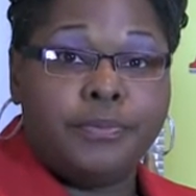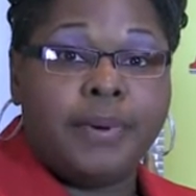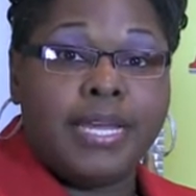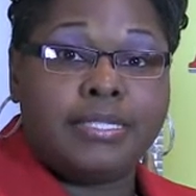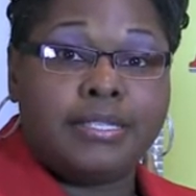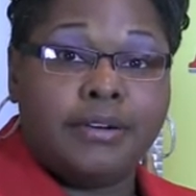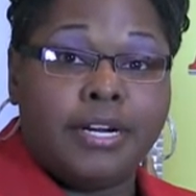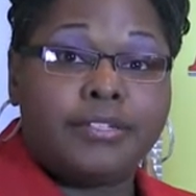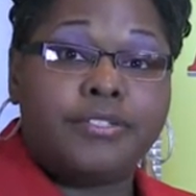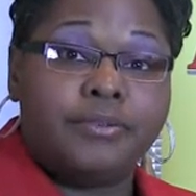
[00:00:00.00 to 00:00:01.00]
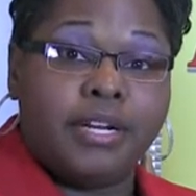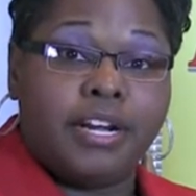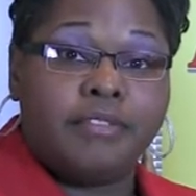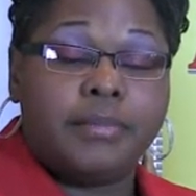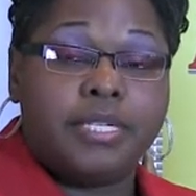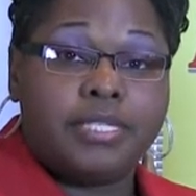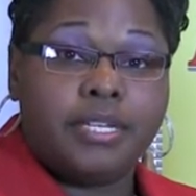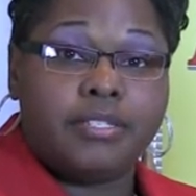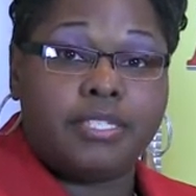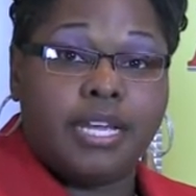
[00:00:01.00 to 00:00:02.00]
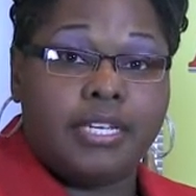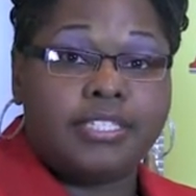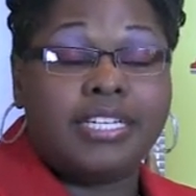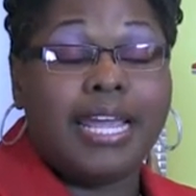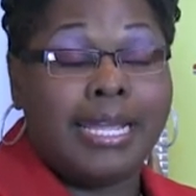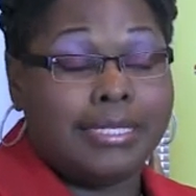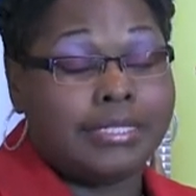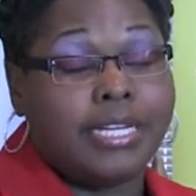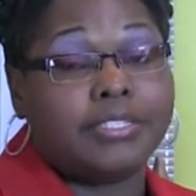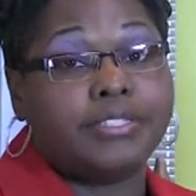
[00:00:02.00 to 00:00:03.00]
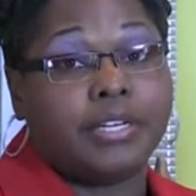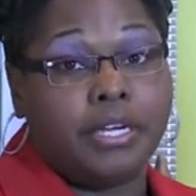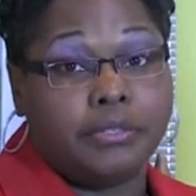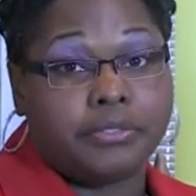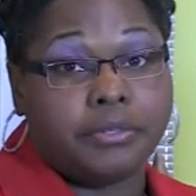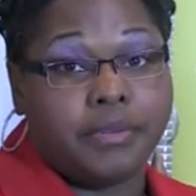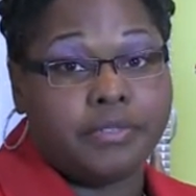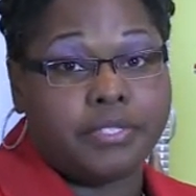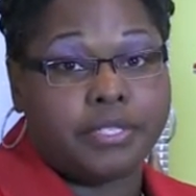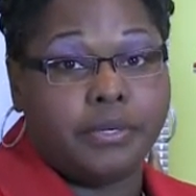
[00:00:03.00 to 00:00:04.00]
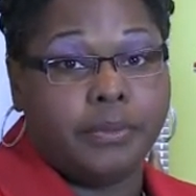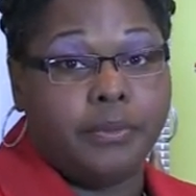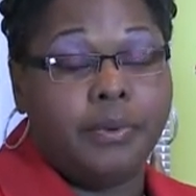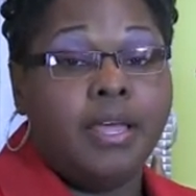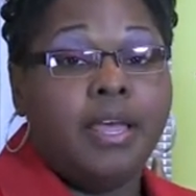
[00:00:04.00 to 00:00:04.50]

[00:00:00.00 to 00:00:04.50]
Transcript: based on our student government association and change the culture of the school